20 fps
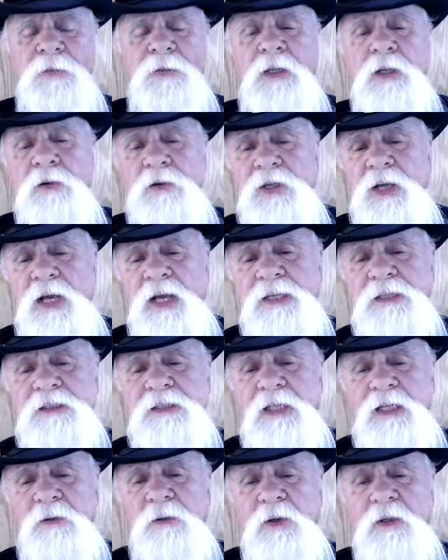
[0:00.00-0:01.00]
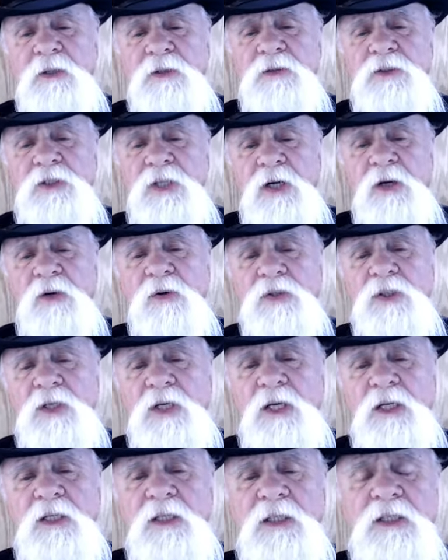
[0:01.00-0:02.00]
The only thing I can say what Sharon will
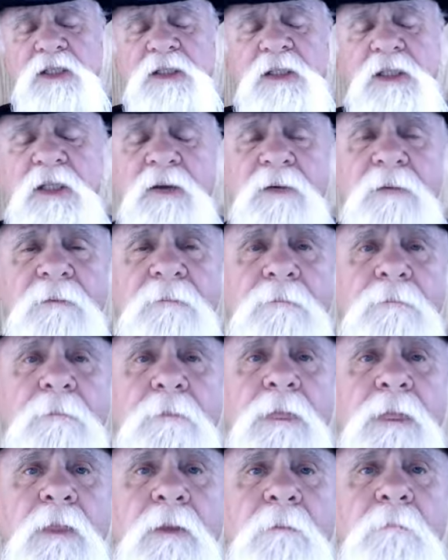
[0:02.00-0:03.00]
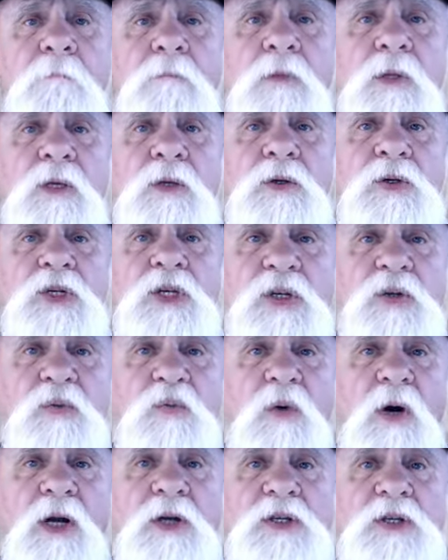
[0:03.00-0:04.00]
tell you is she has
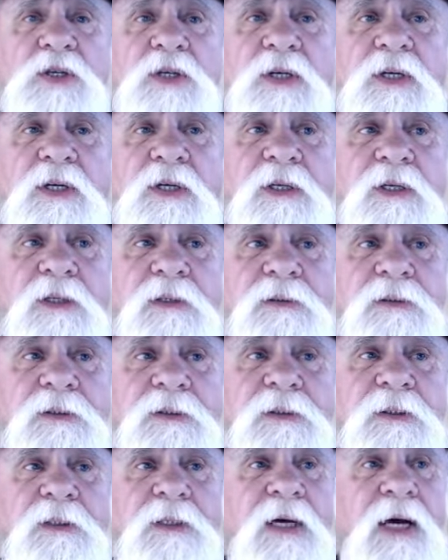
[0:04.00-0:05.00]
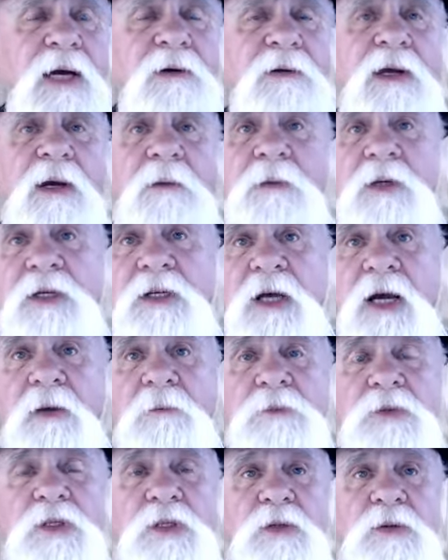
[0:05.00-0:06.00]
watched, I don't know how many
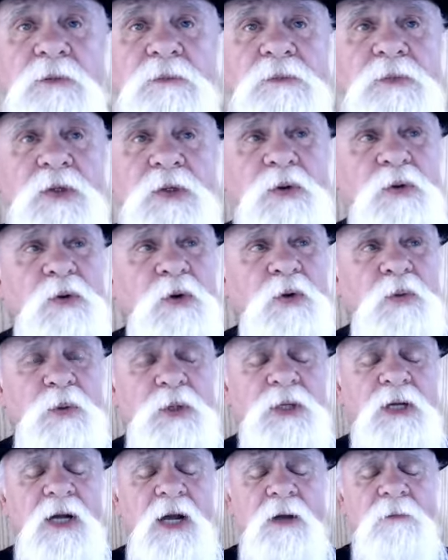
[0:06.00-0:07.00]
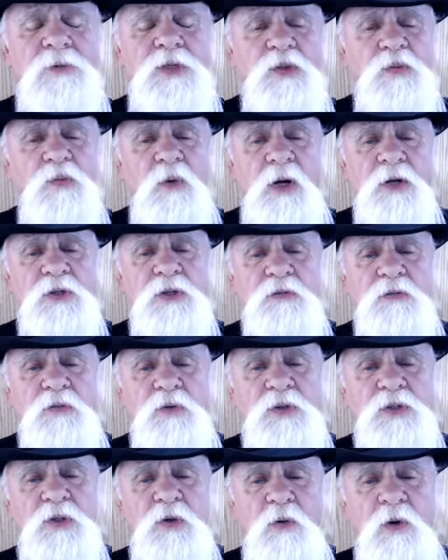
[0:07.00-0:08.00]
times, two or three times she's watched the
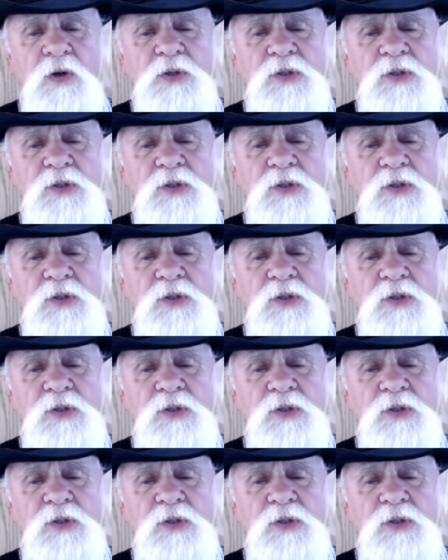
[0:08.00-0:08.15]
foots cross the